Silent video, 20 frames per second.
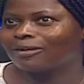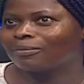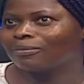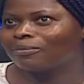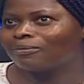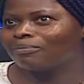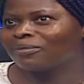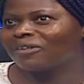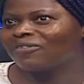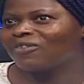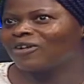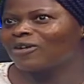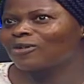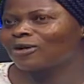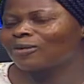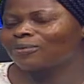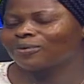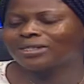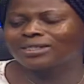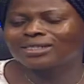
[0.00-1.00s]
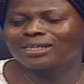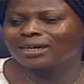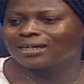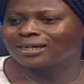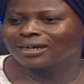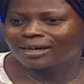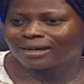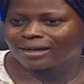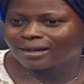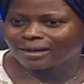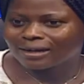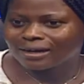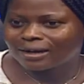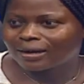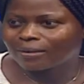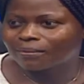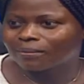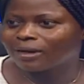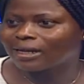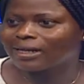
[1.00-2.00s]
Before corporate Ghana can
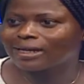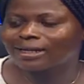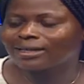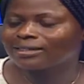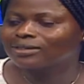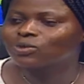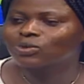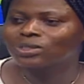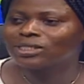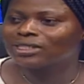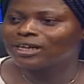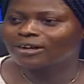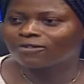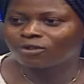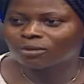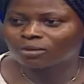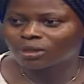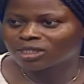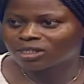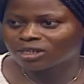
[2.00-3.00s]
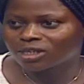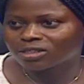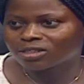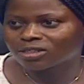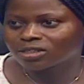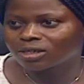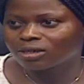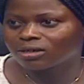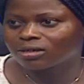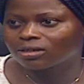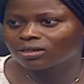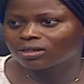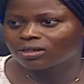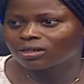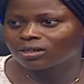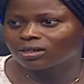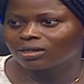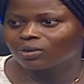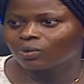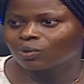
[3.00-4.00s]
come, unless we start from the national,
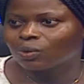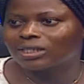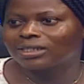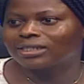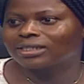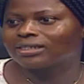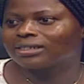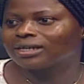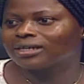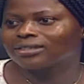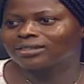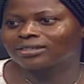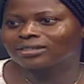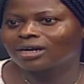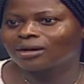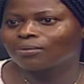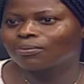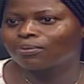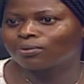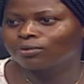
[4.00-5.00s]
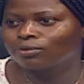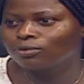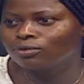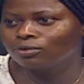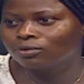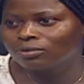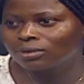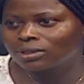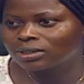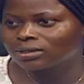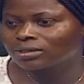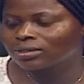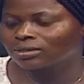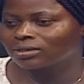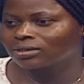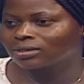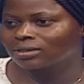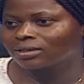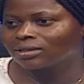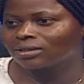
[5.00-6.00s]
when the national pools,
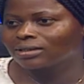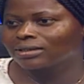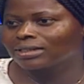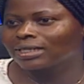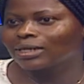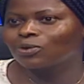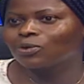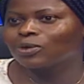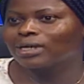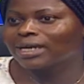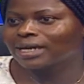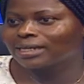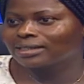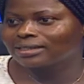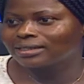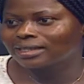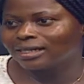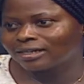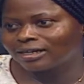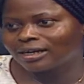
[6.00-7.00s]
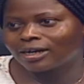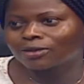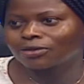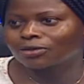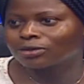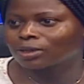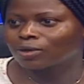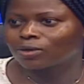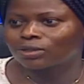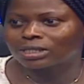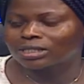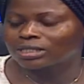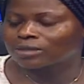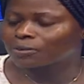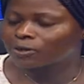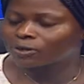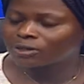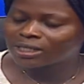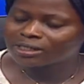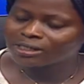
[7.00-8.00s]
they will get the crowd or the
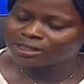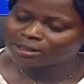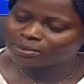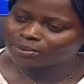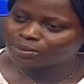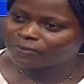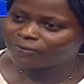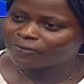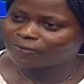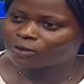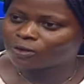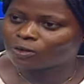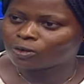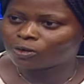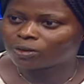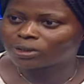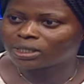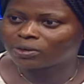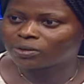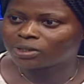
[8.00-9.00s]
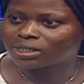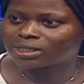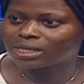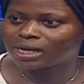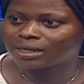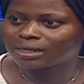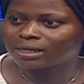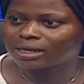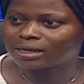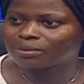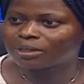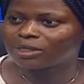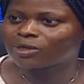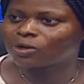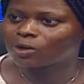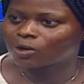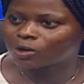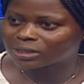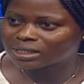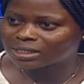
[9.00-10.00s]
sponsorship for the Greater Accra,
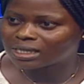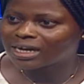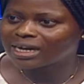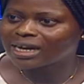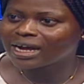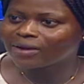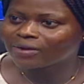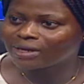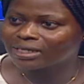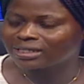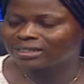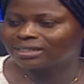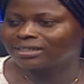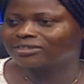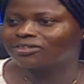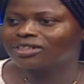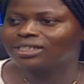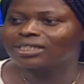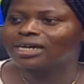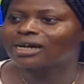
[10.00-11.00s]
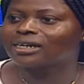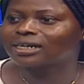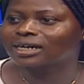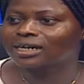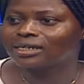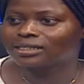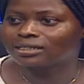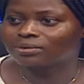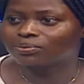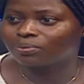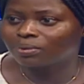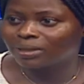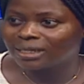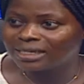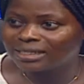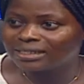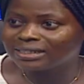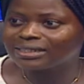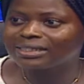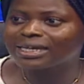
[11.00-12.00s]
because currently Greater Accra is
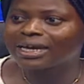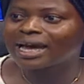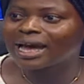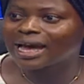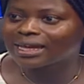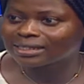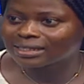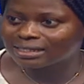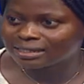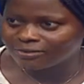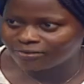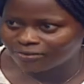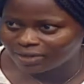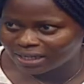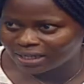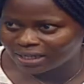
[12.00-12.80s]
playing the active league.